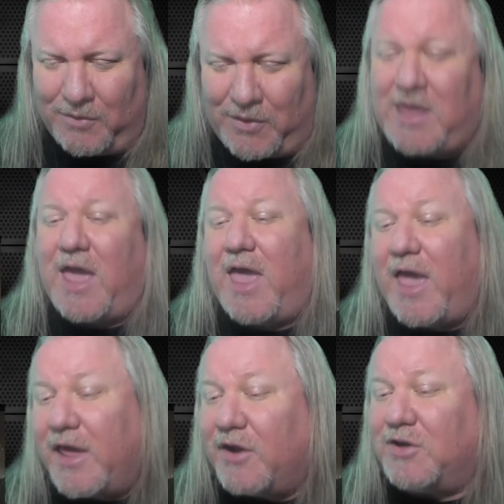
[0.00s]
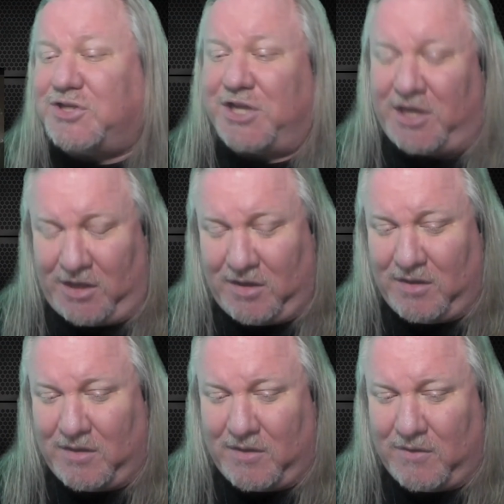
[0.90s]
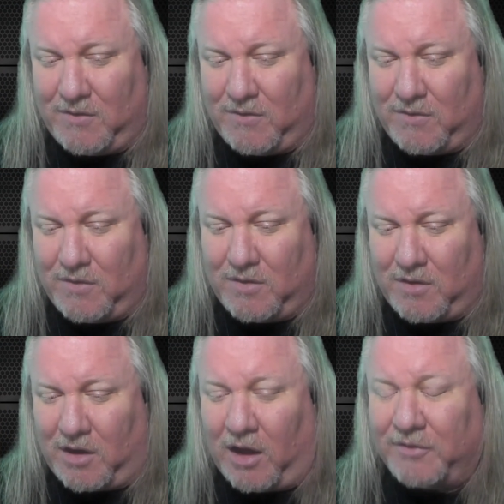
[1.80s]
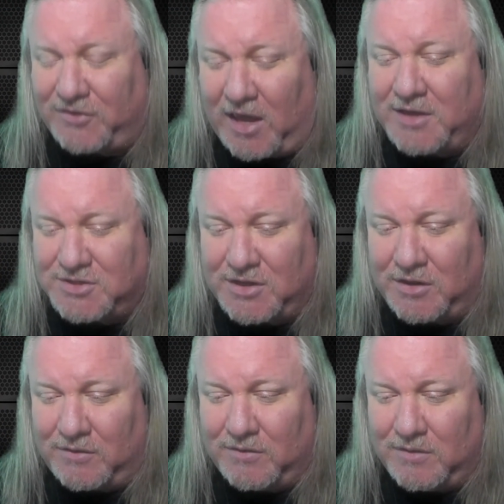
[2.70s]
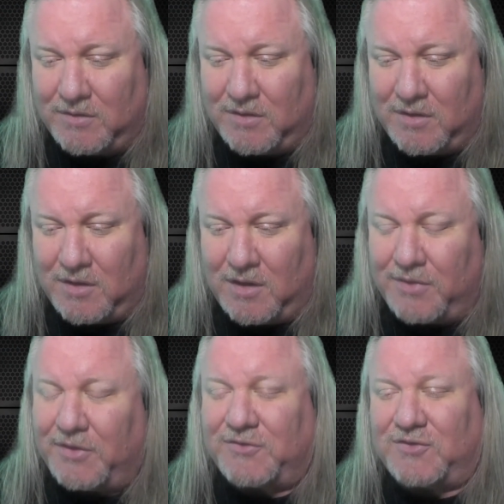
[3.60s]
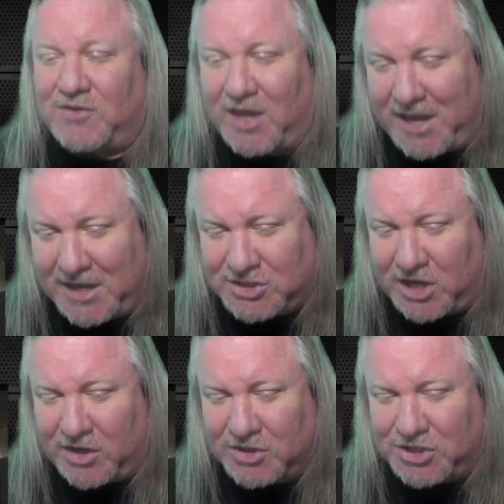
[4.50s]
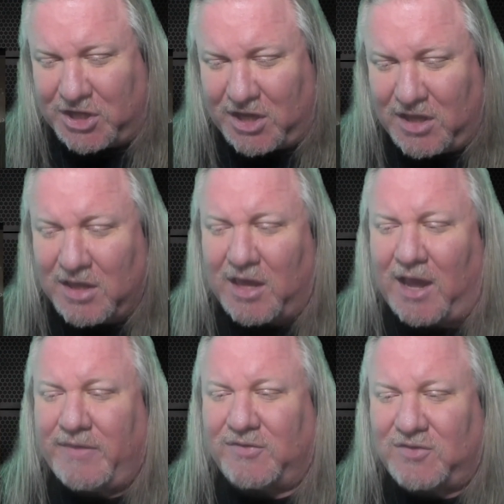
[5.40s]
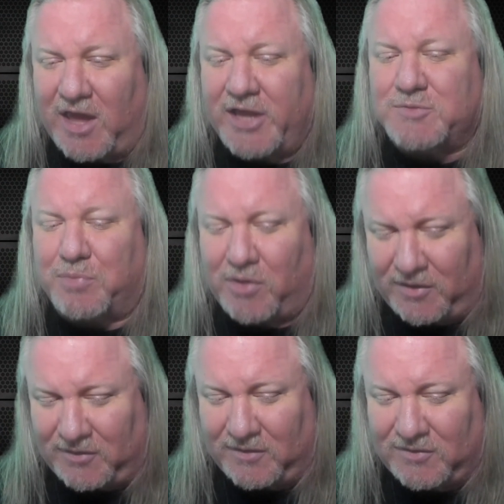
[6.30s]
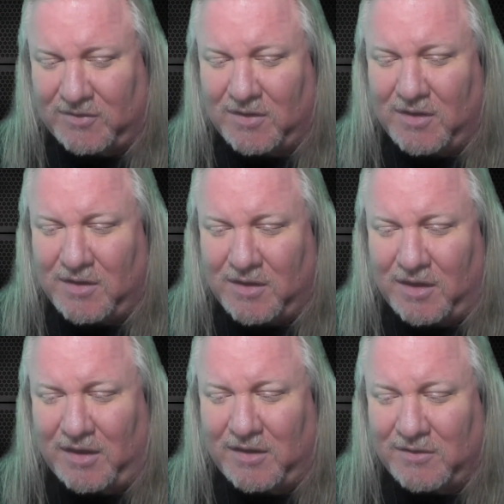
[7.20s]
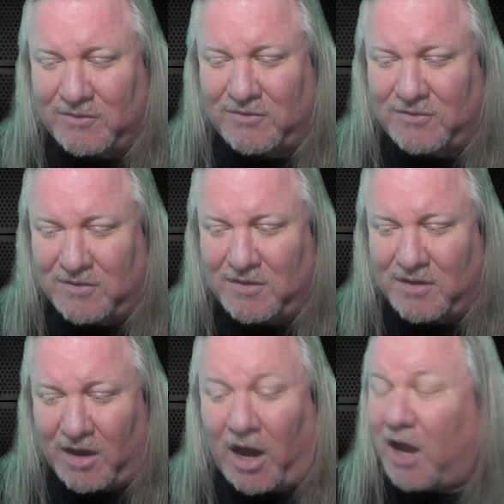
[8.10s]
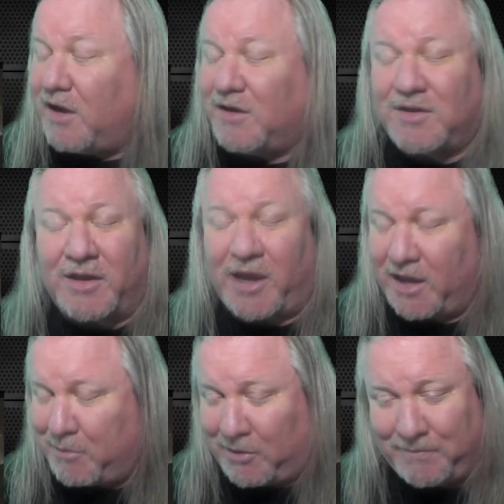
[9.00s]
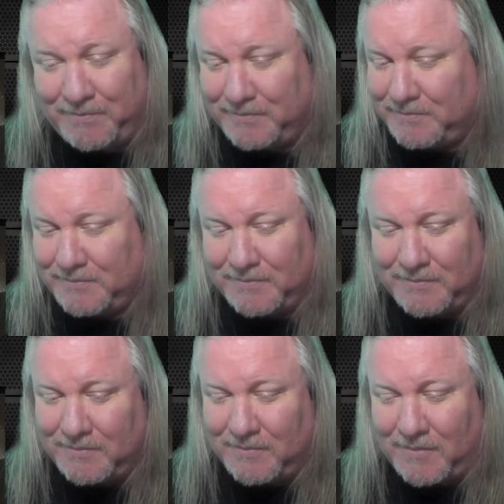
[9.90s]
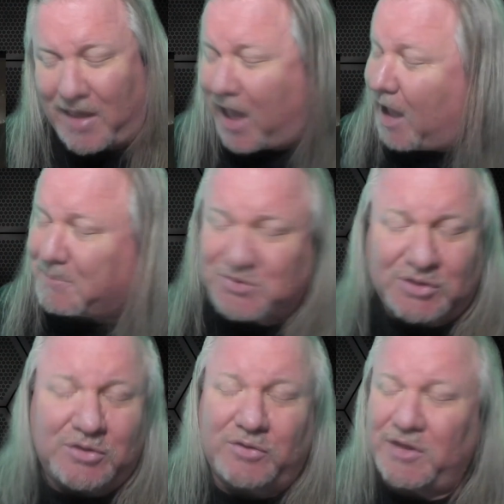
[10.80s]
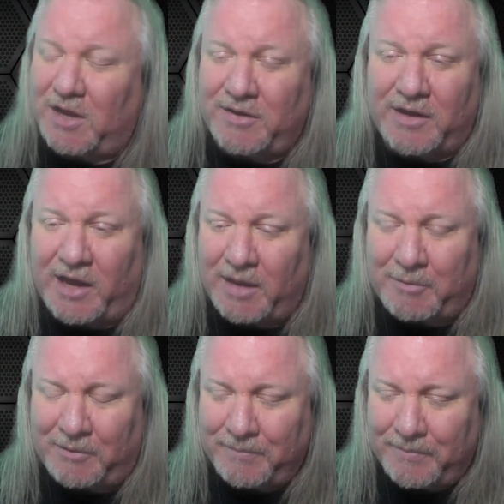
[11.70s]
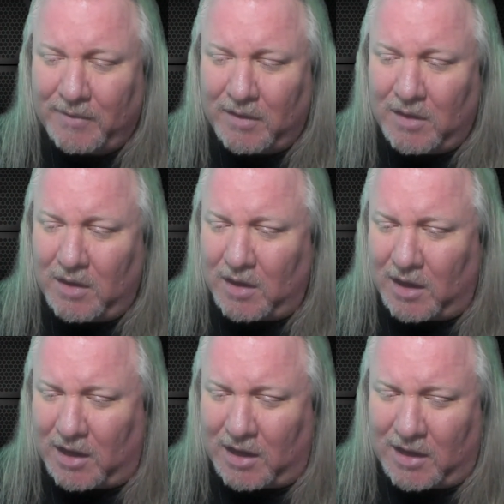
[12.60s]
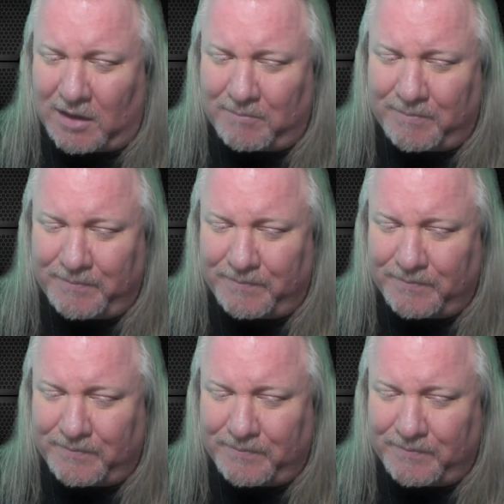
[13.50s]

the energy on stage, though. The stage energy and the stage presence is undeniable. Absolutely undeniable. Um,